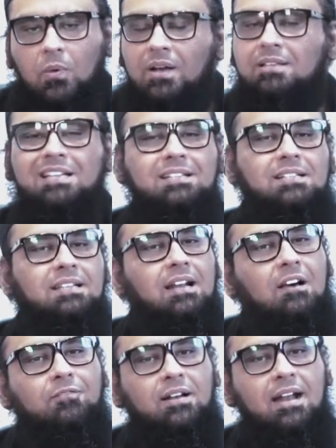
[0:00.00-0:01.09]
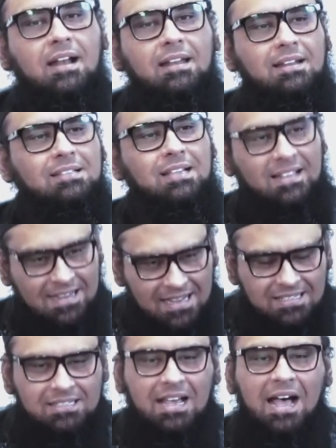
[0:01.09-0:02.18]
What did he say after that? Did he say,
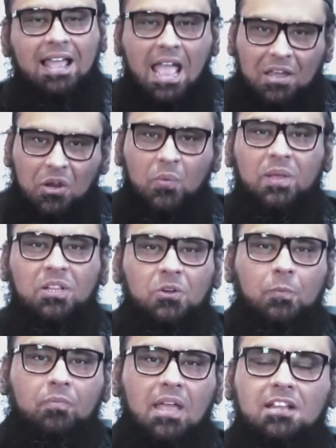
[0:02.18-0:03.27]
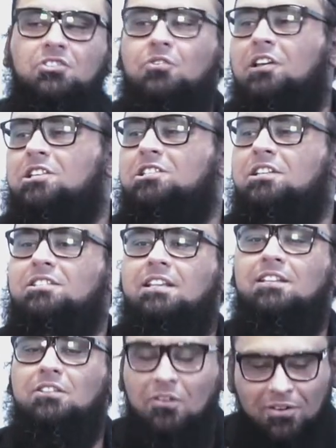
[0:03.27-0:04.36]
yes, I agree with you? As you Christian
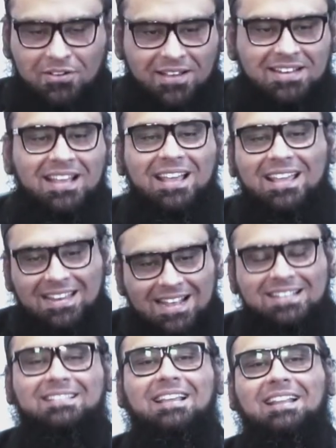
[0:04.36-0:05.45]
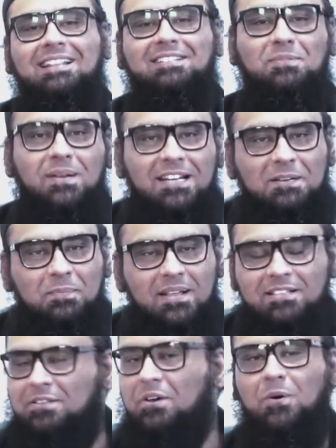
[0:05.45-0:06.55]
says, not yet. Yes, this is what it
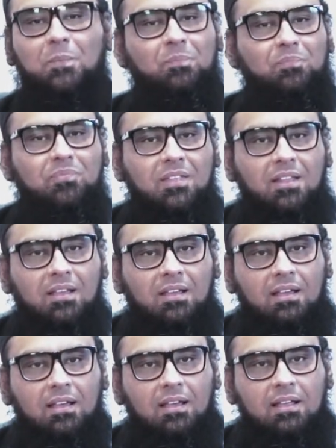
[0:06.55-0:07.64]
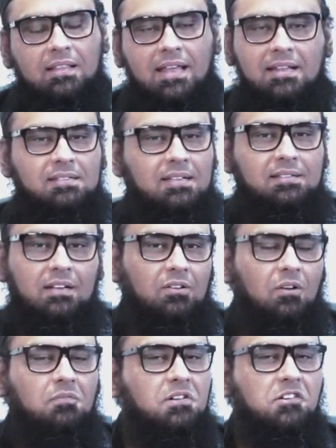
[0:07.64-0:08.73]
means. No. Then he says, it
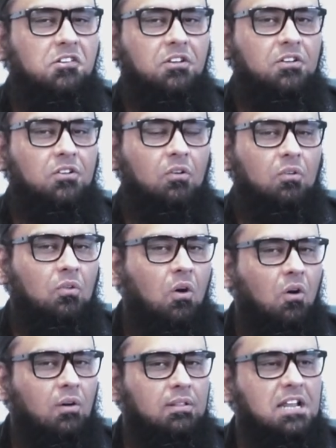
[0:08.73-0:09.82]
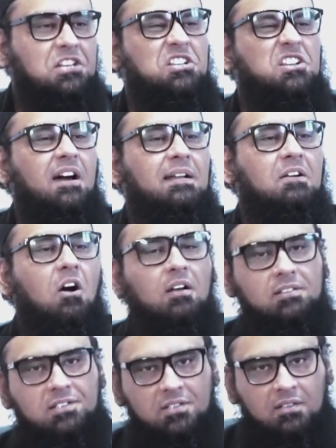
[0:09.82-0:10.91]
not written in your law that ye are
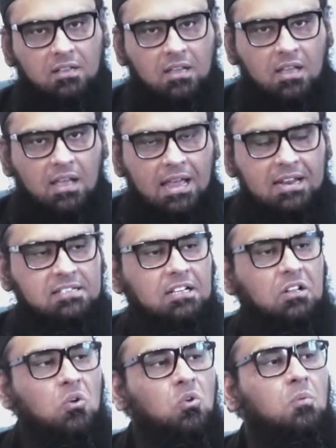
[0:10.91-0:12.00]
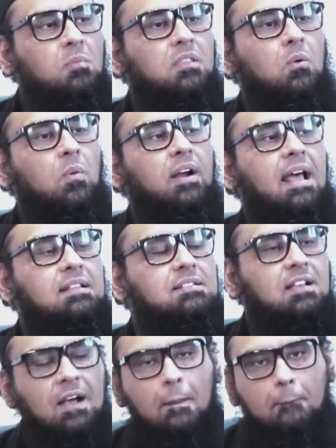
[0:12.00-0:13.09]
gods. And he said, whom the word has
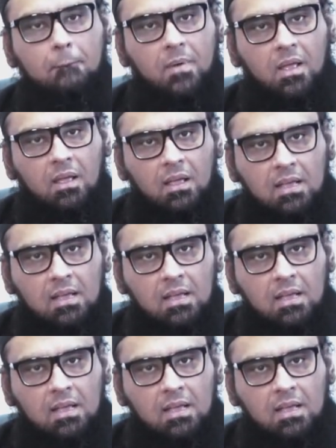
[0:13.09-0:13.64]
come,